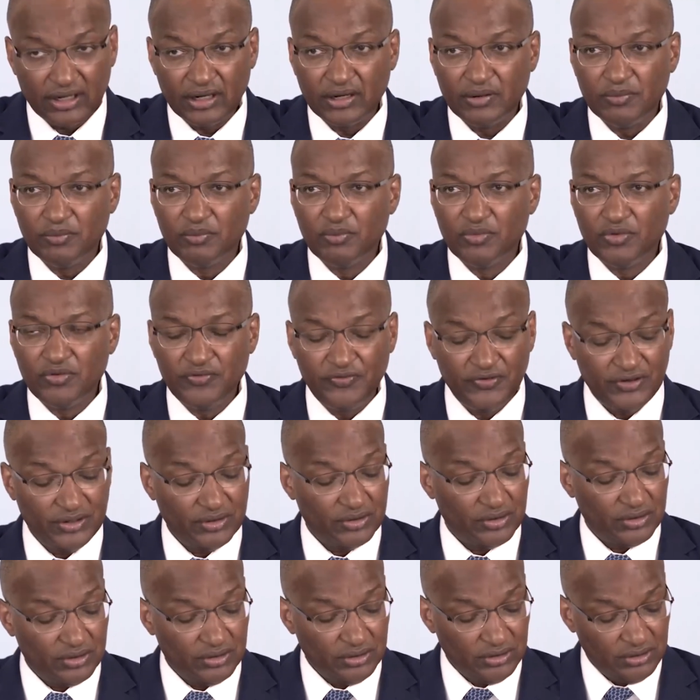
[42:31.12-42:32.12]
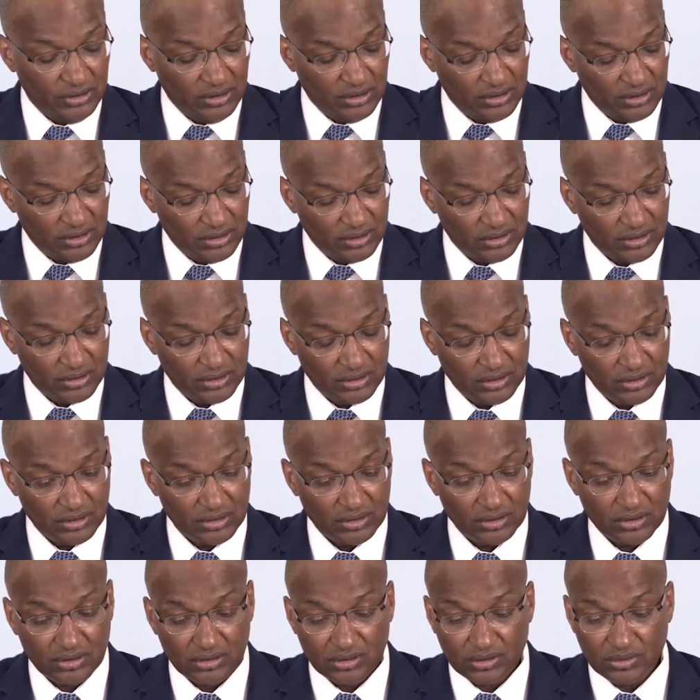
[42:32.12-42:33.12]
Moving on,
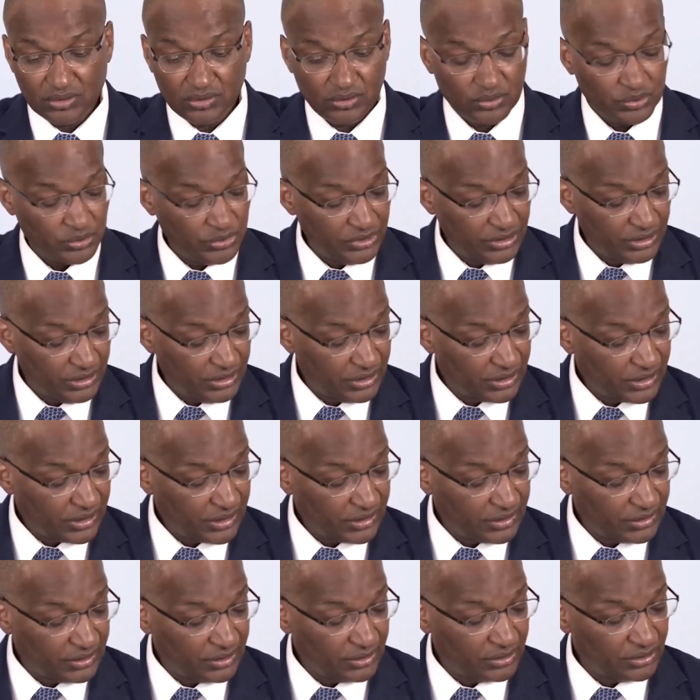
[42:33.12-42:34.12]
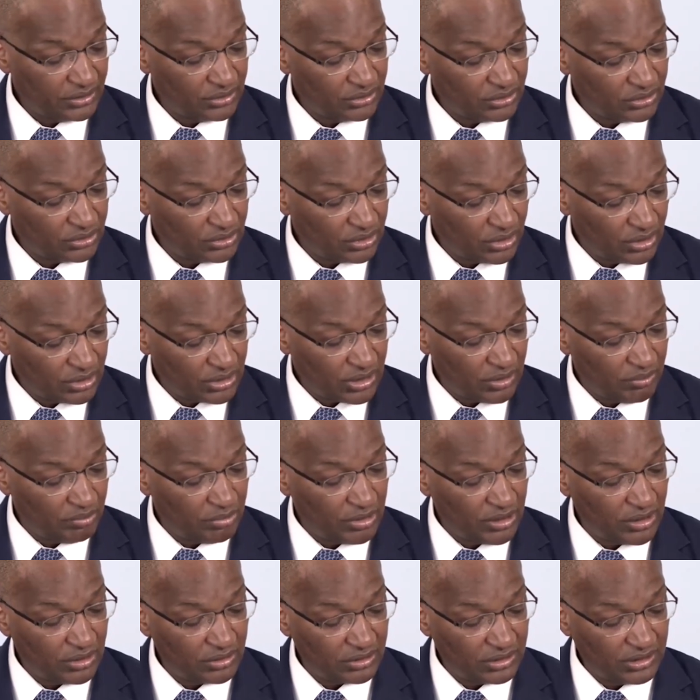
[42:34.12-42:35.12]
we can talk
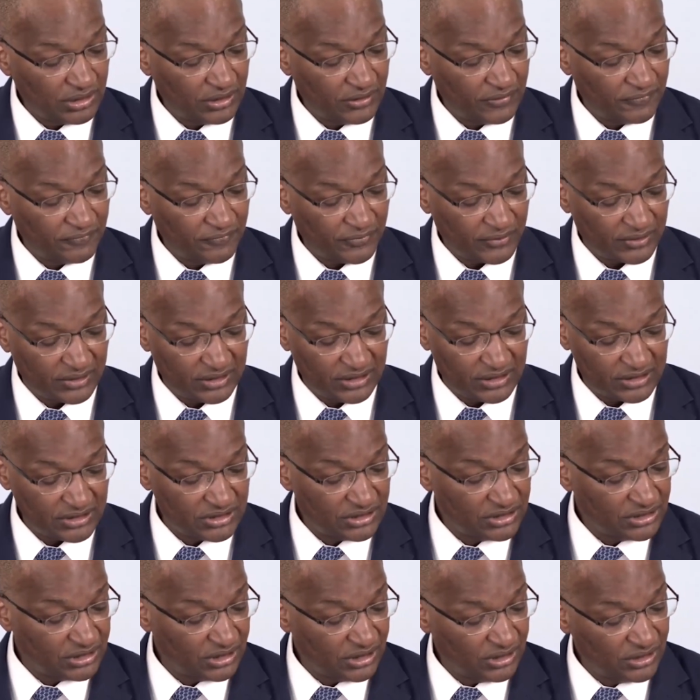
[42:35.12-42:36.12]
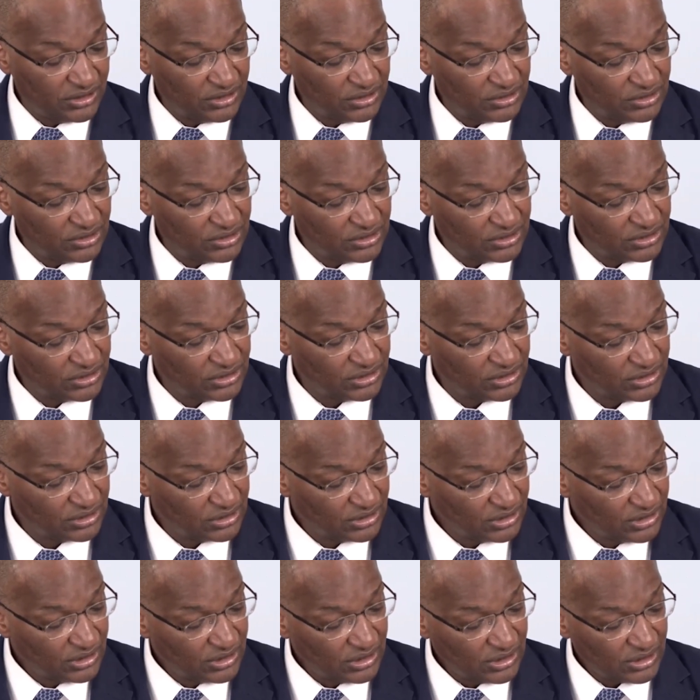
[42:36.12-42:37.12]
about the foreign exchange
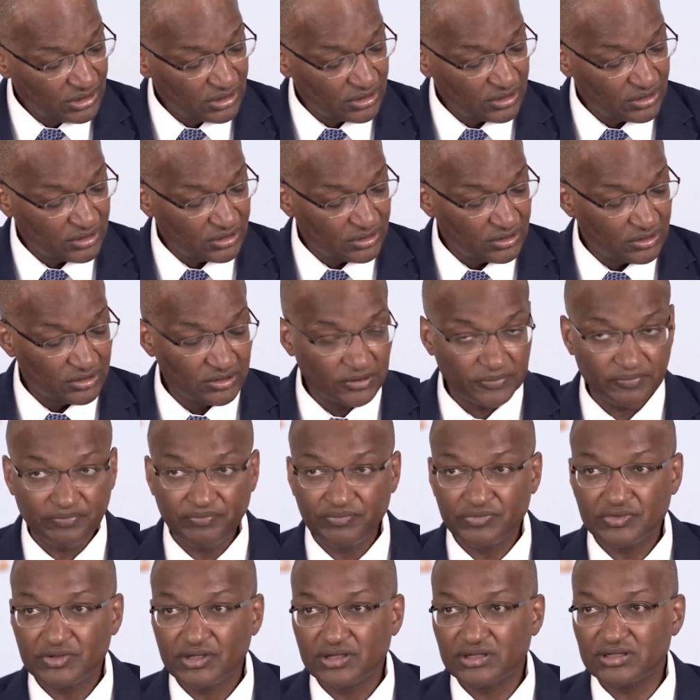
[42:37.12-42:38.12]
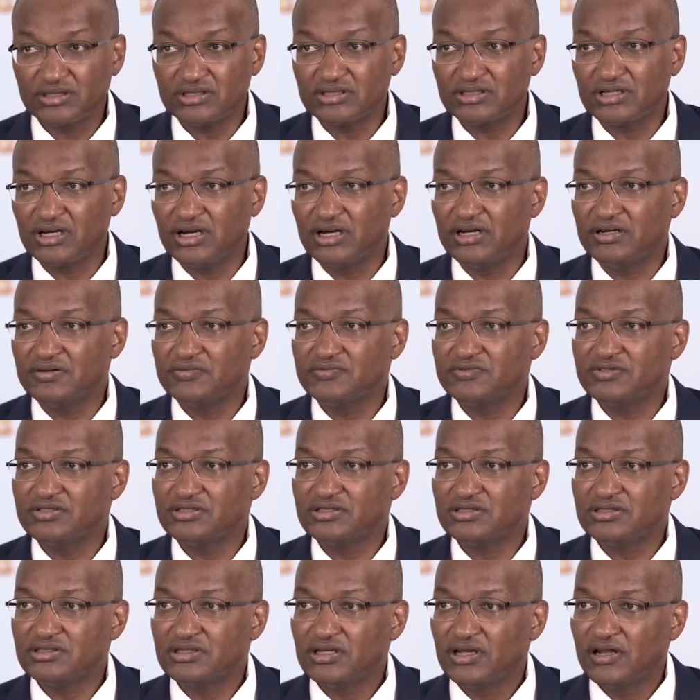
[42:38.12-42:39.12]

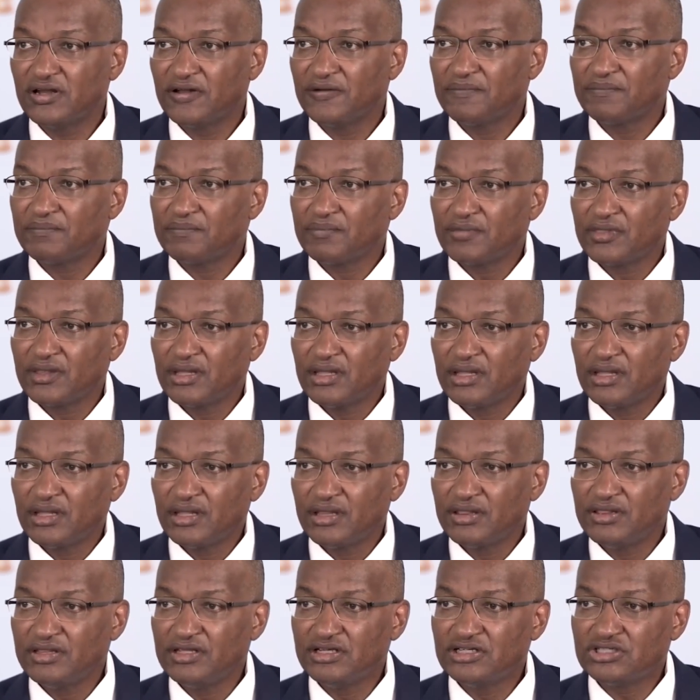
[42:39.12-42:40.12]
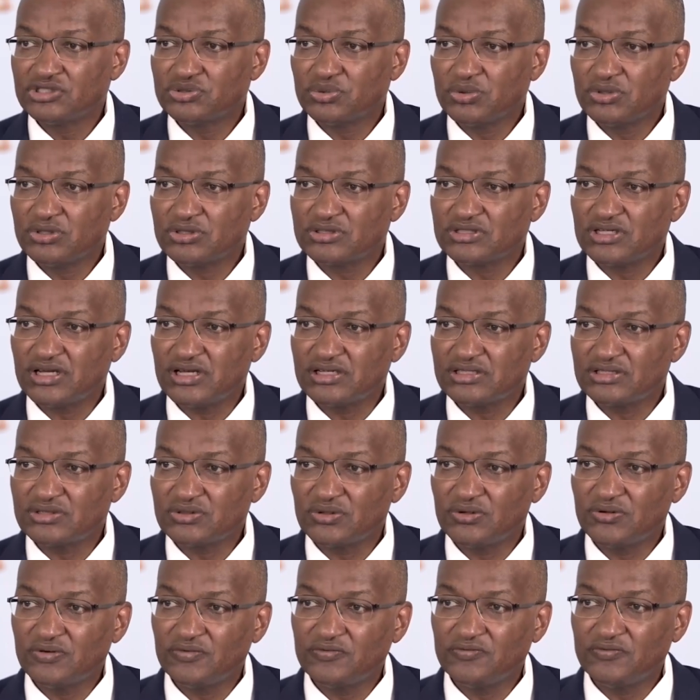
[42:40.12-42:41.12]
reserves. This was as
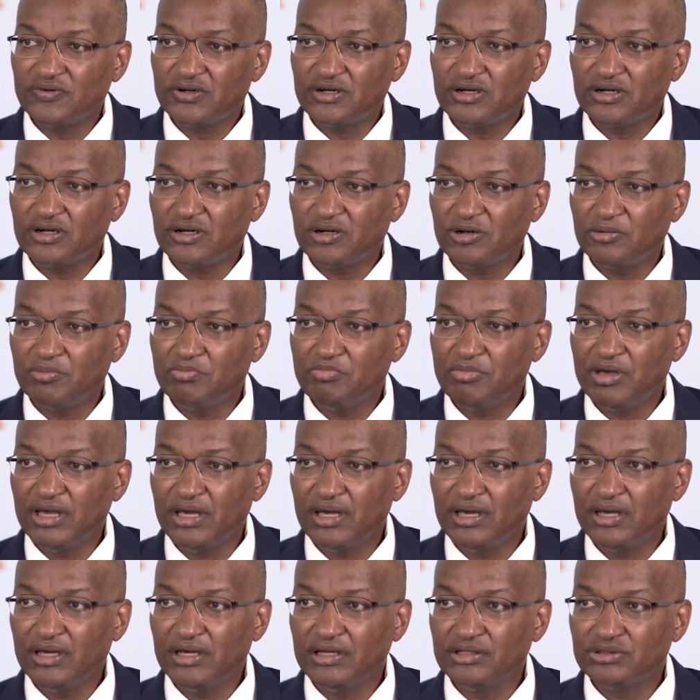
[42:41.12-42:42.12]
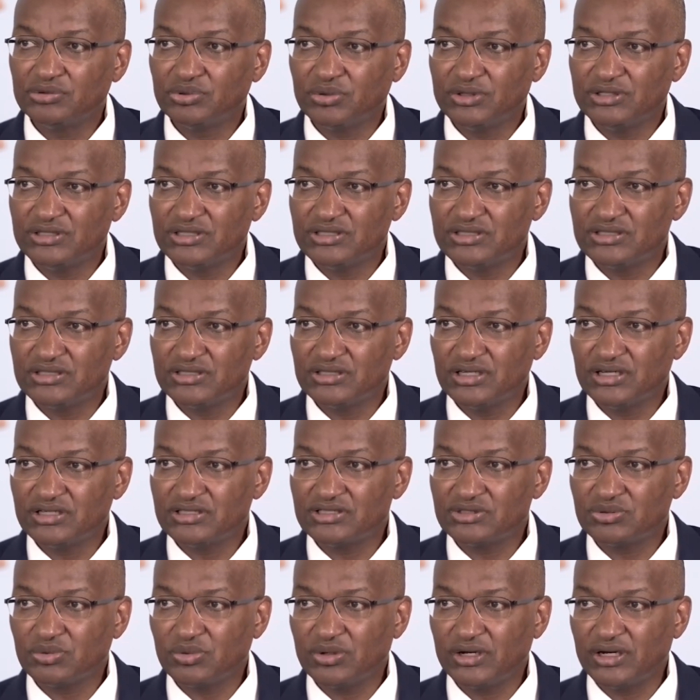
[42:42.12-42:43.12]
of May
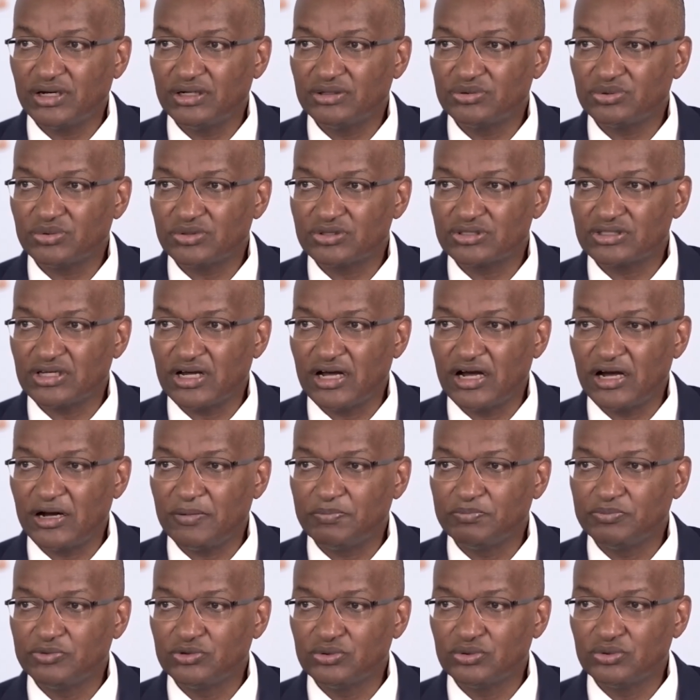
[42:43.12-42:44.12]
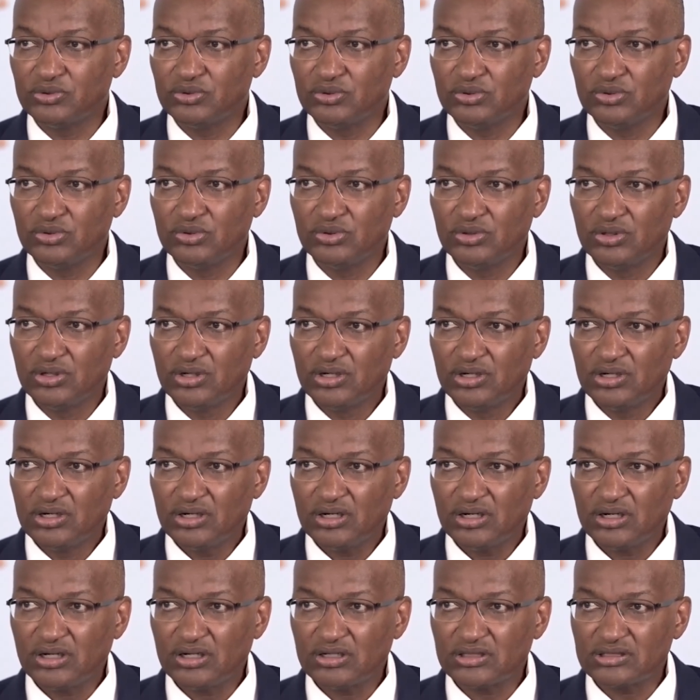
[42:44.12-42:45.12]
26, where it was up to
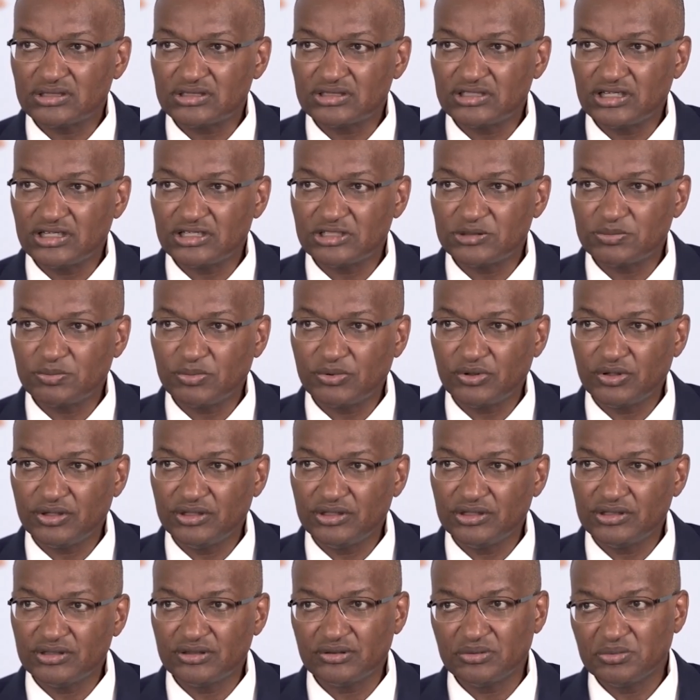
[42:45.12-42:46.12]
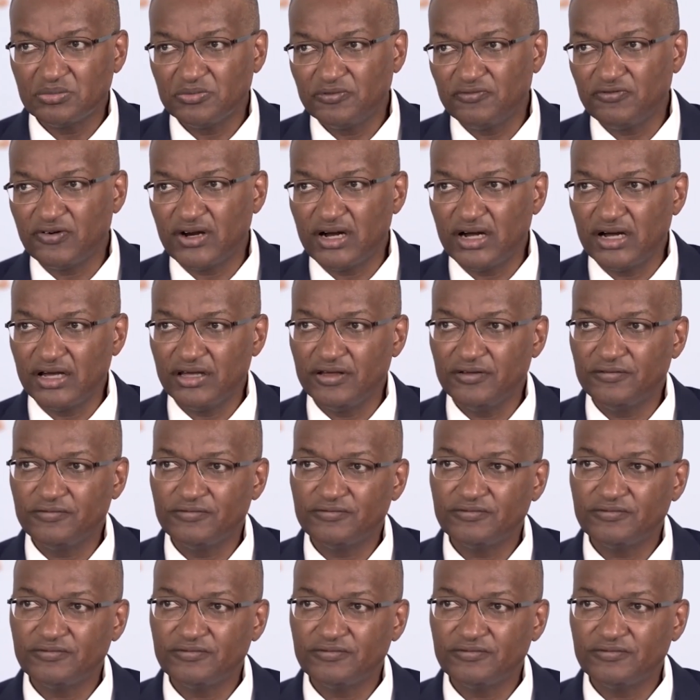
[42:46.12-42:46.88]
6.5